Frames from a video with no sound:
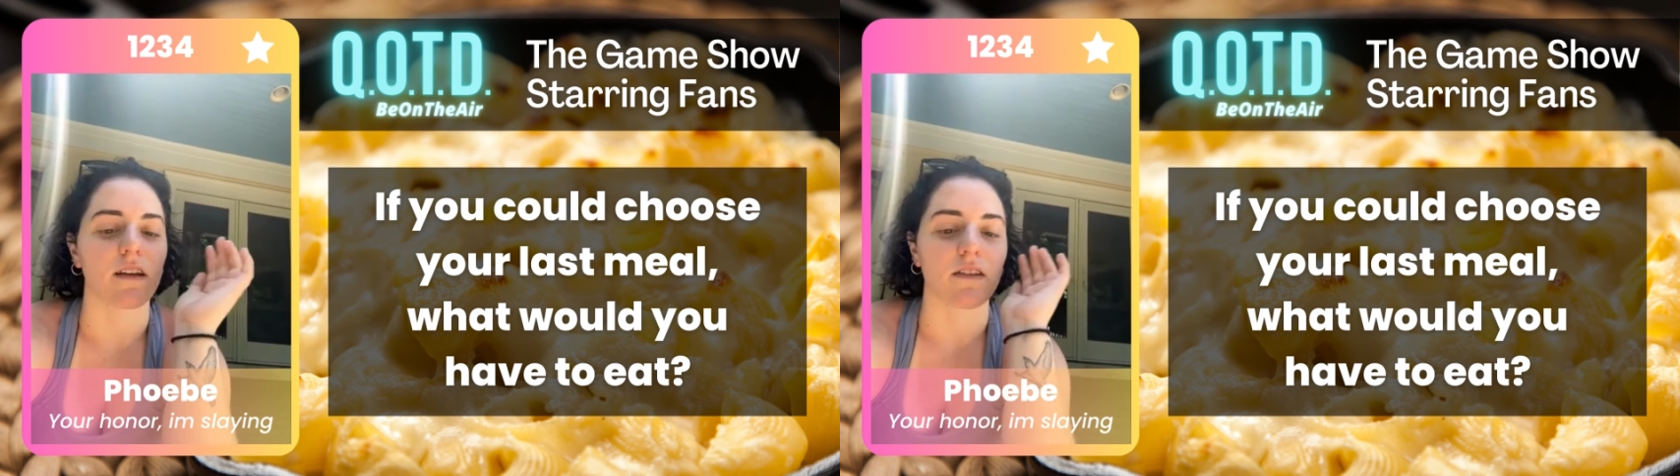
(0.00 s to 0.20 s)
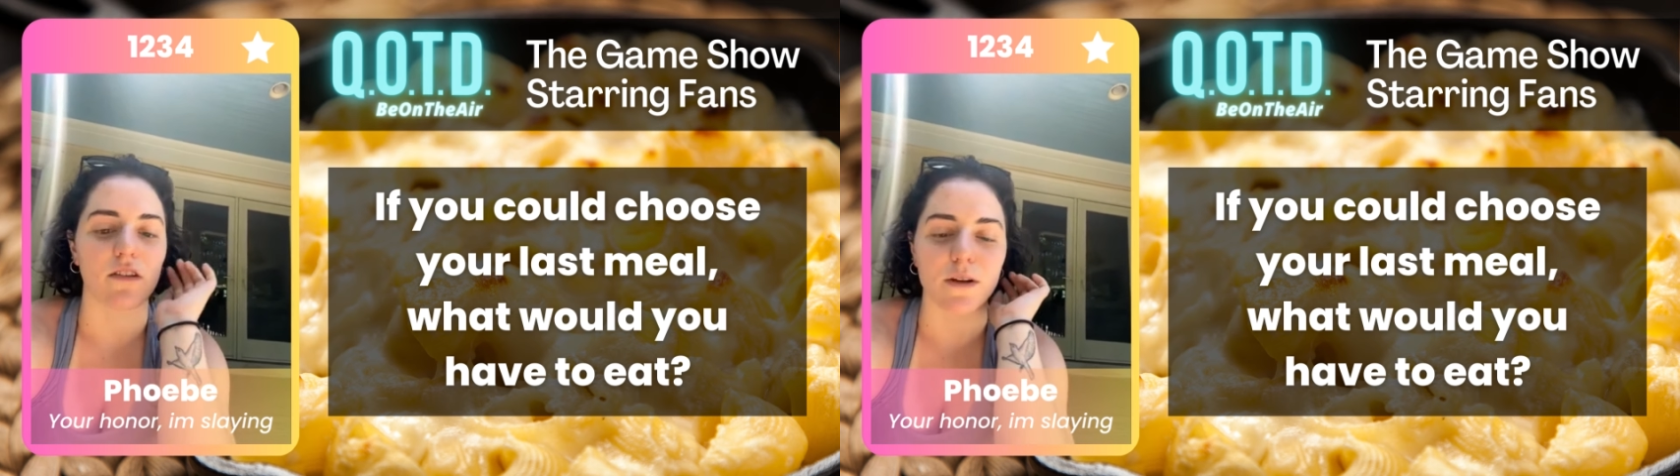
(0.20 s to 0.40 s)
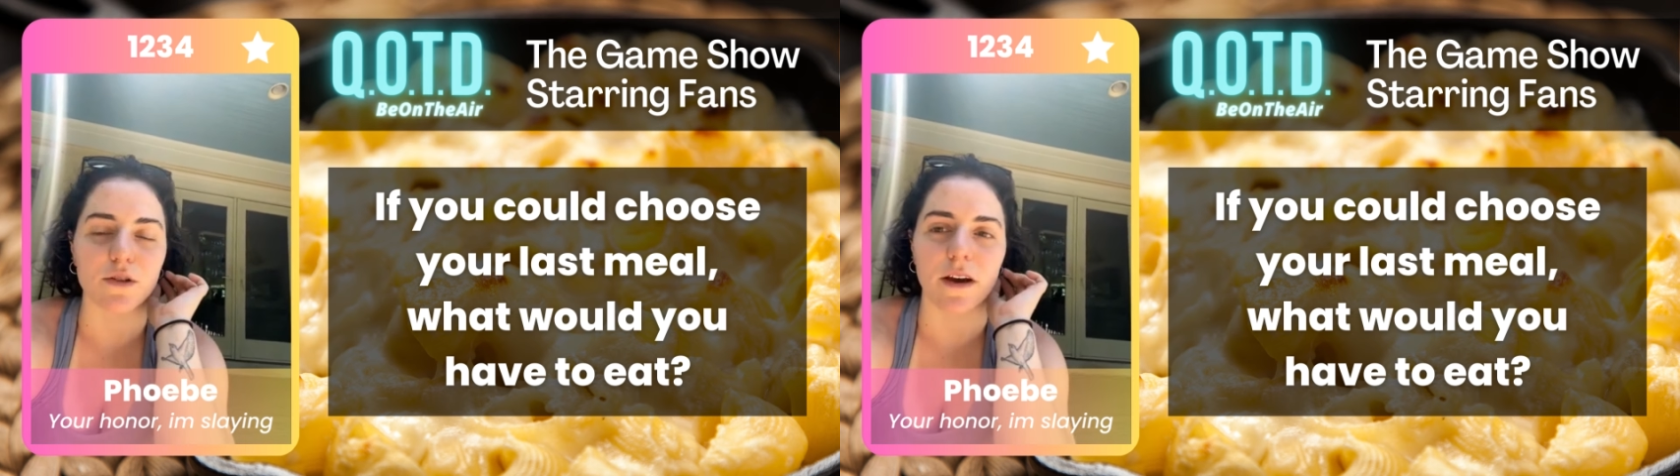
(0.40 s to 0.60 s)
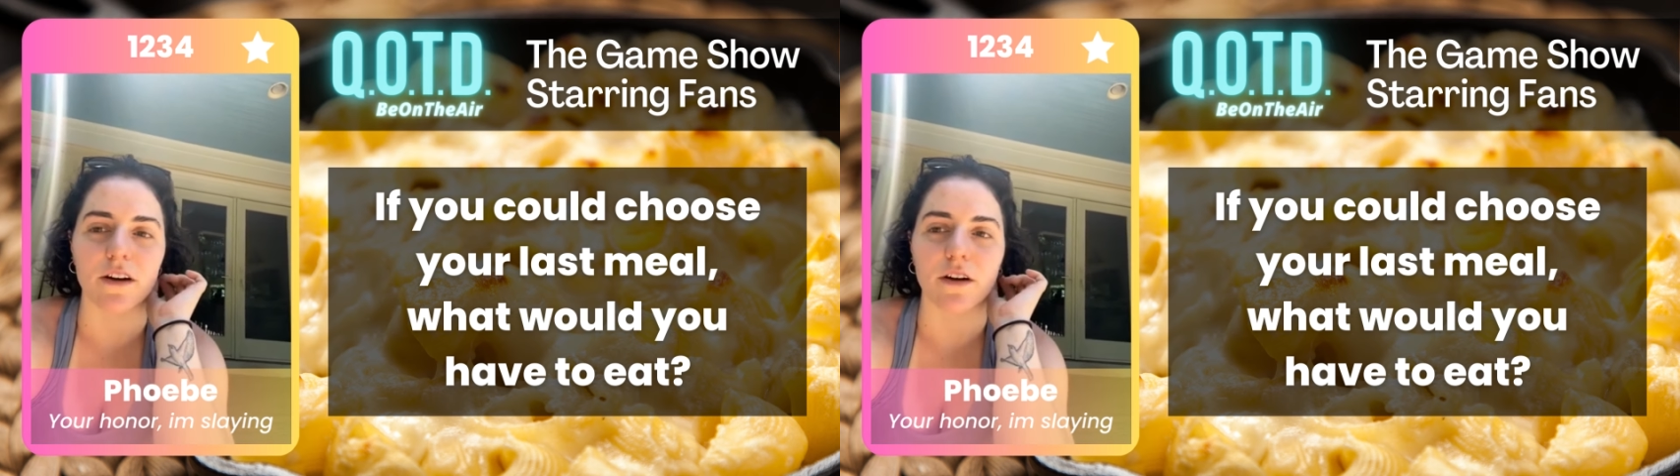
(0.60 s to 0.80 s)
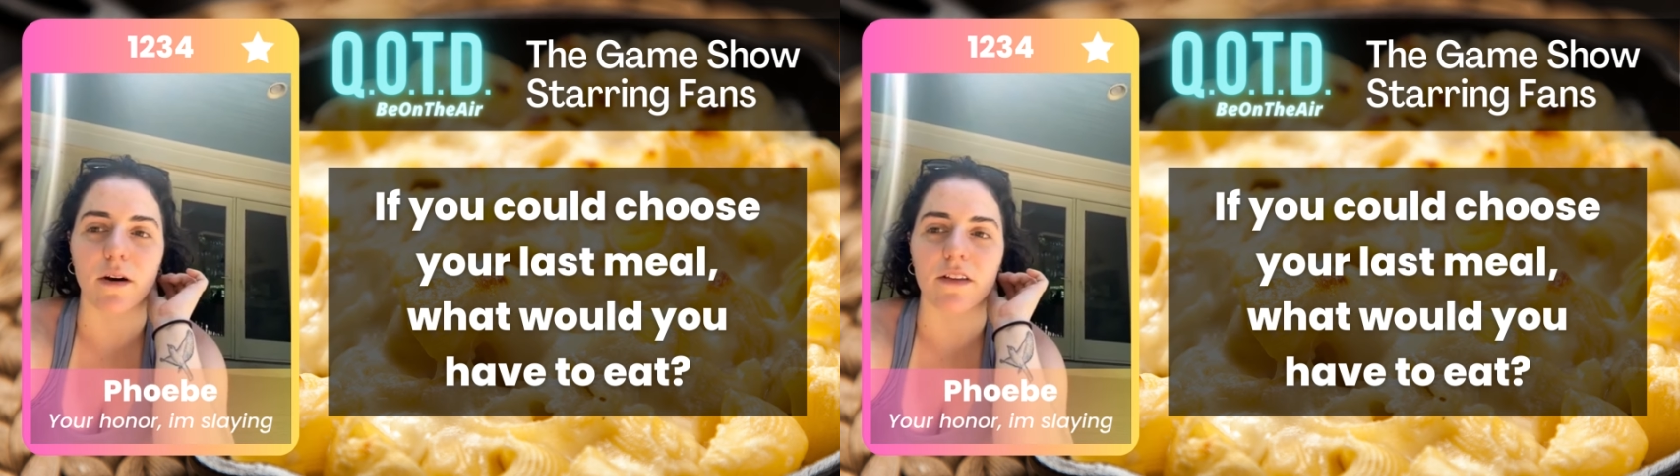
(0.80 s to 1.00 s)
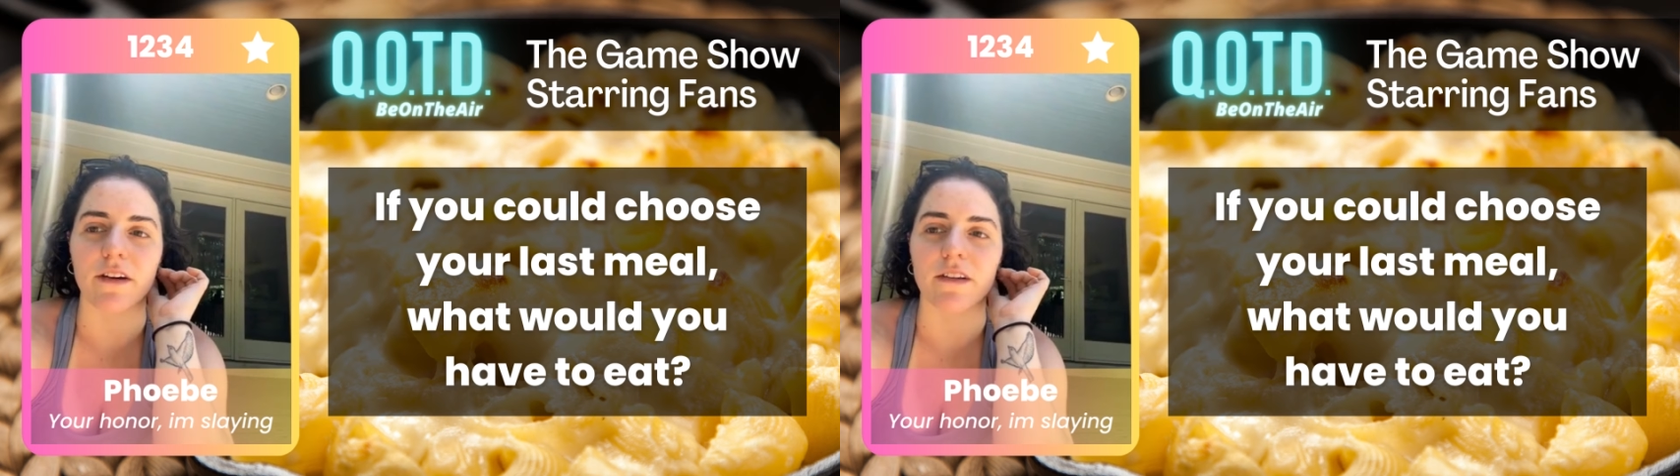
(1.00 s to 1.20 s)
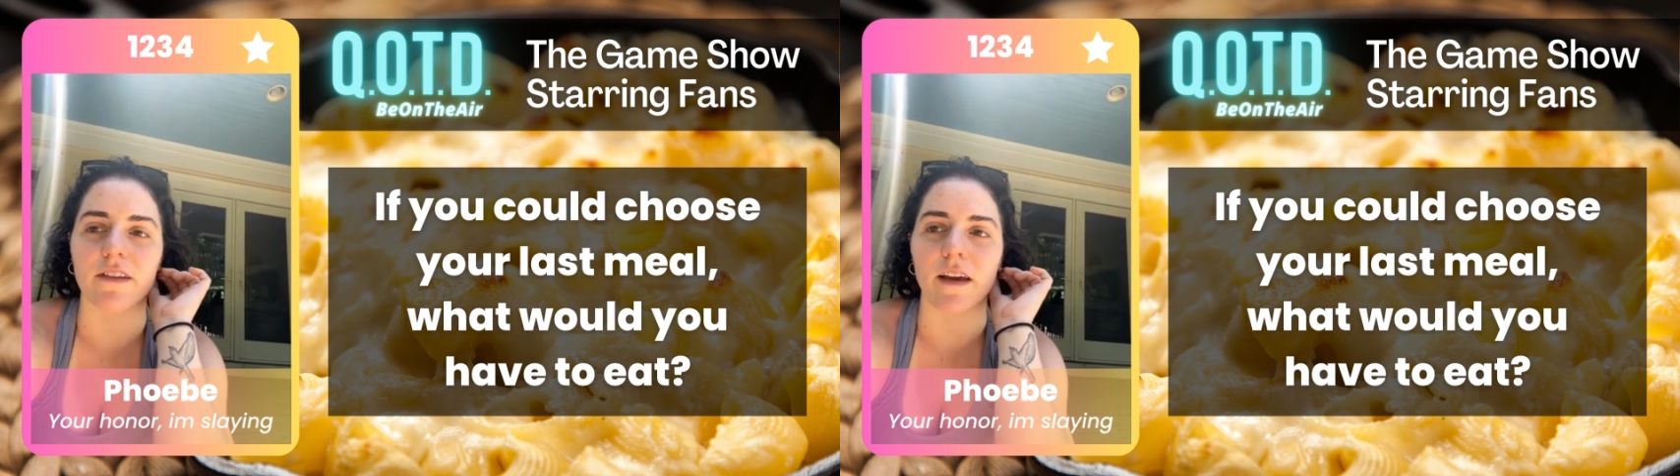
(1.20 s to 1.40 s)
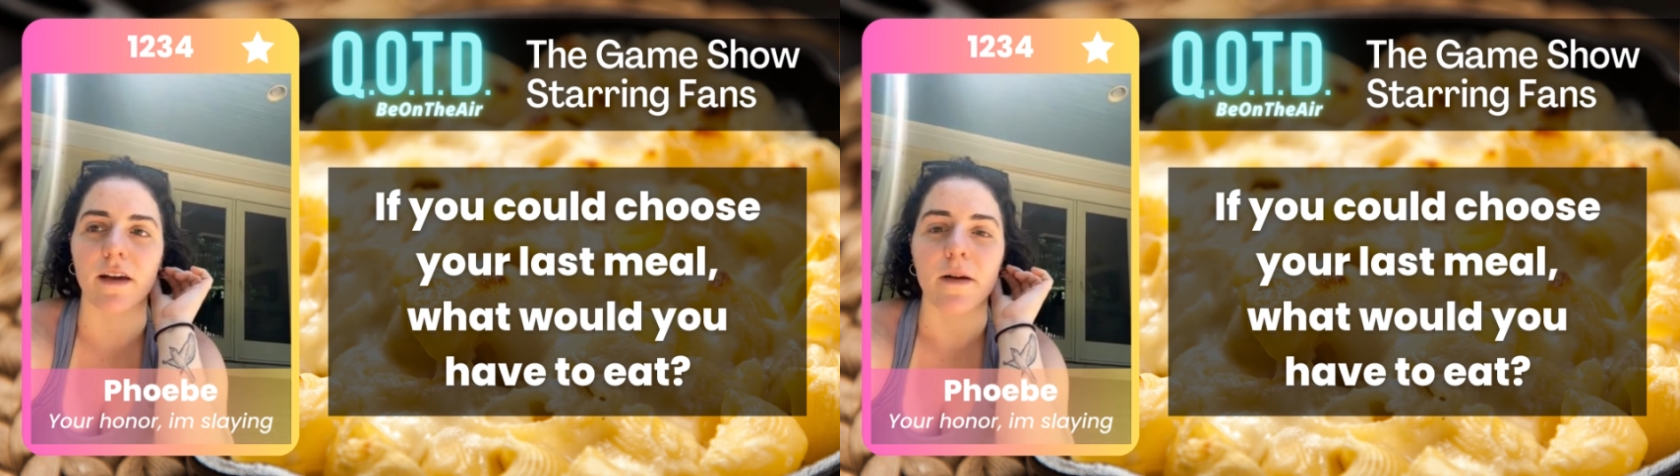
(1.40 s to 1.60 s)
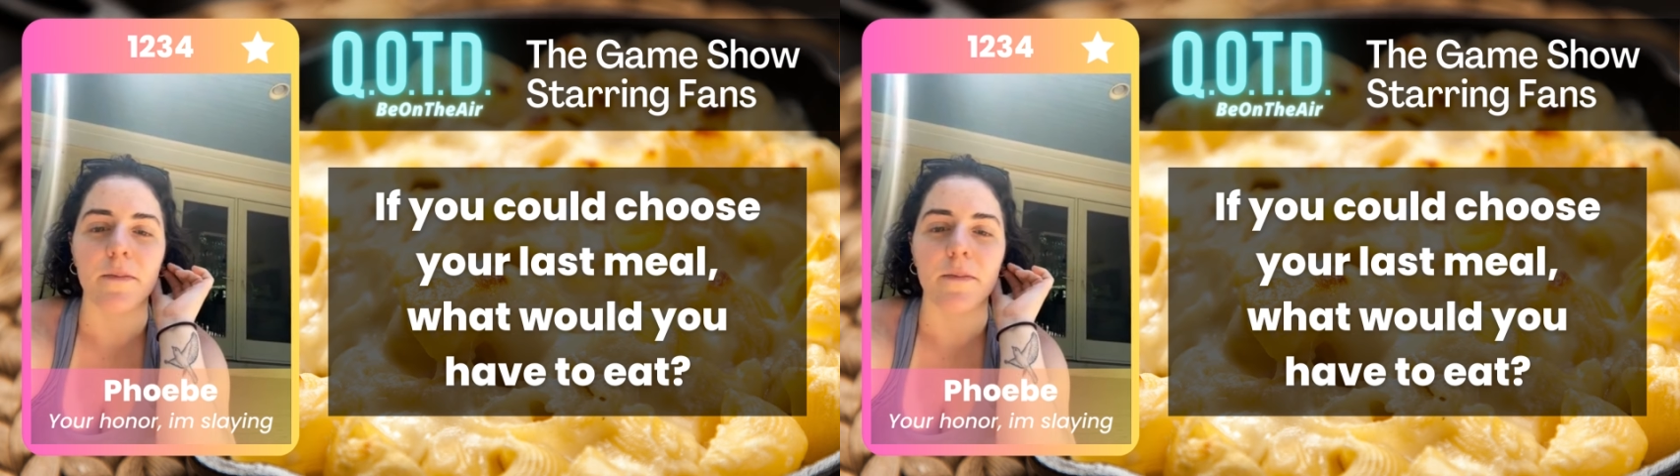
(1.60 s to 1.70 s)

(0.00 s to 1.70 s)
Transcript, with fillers: taste so much better, whether it's like